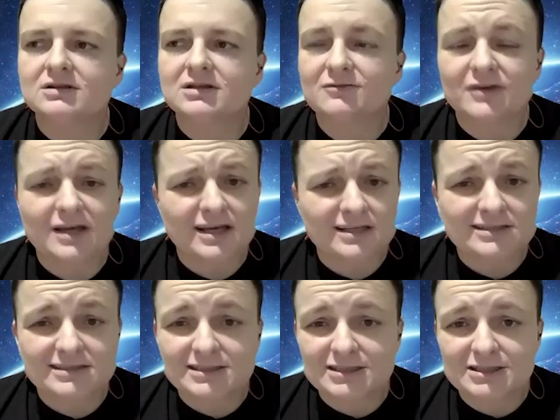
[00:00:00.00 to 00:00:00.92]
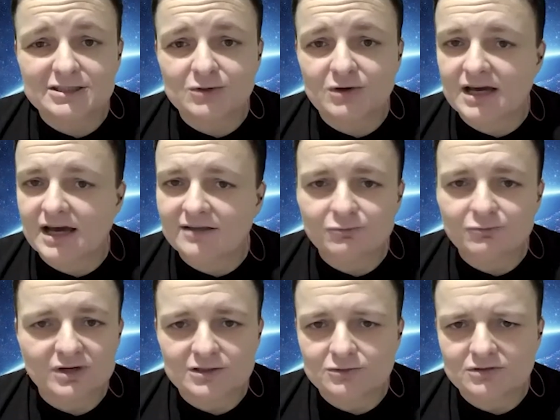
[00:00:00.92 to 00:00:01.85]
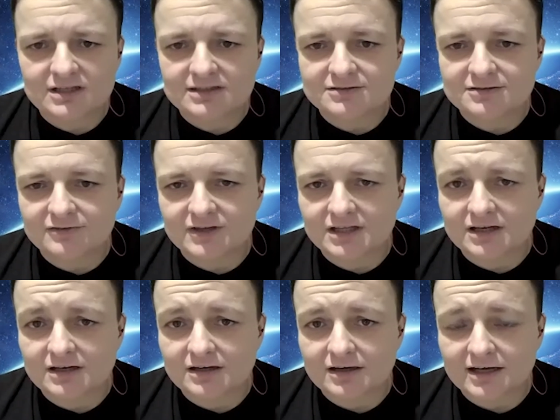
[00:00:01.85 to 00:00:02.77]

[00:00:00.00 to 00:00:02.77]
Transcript: the thing is, you can't really do that in Slovenia.